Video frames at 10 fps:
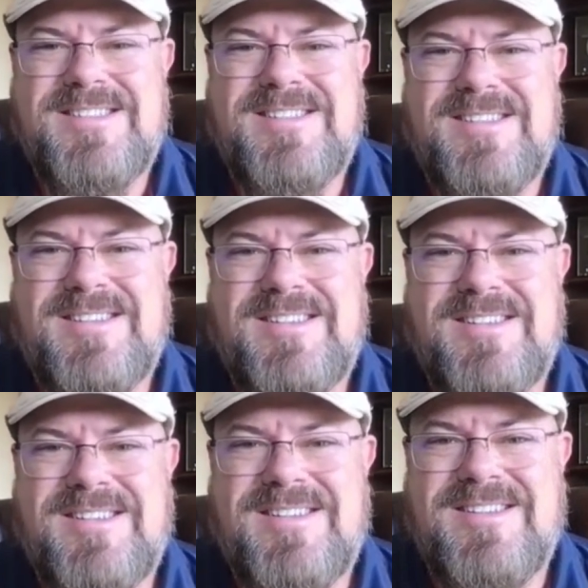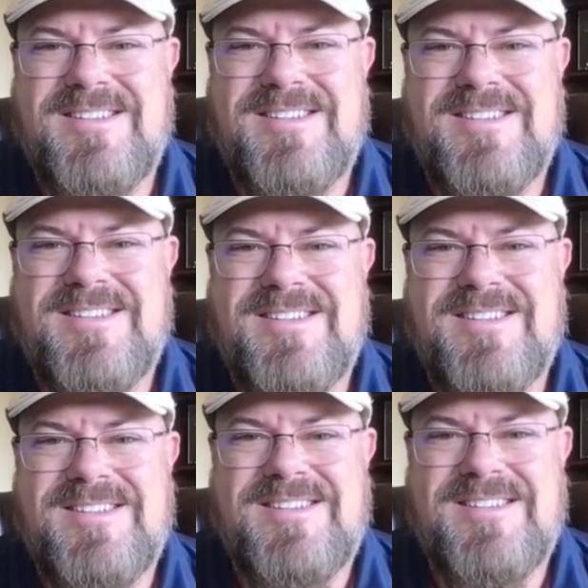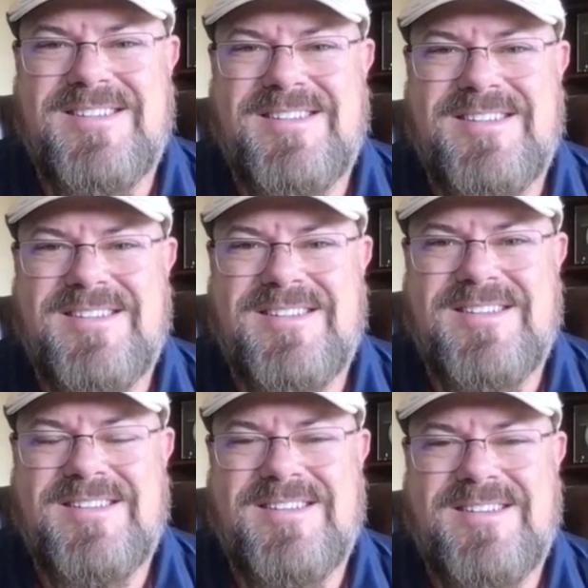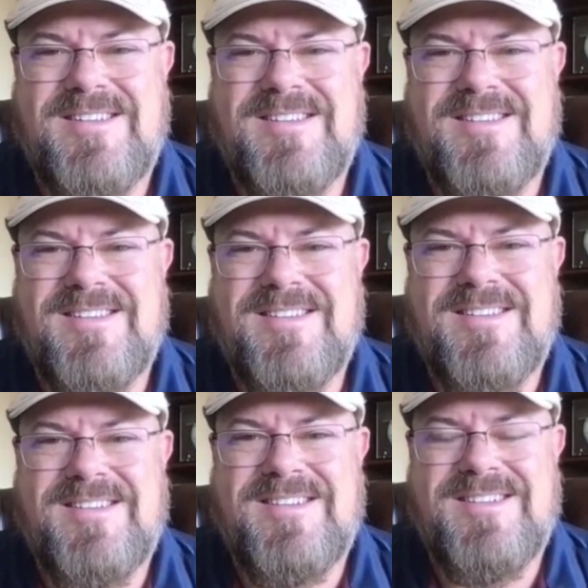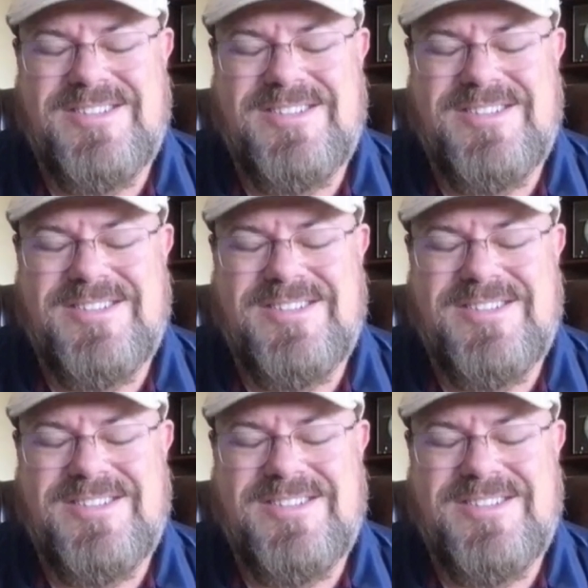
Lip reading: No words are spoken by the person on screen.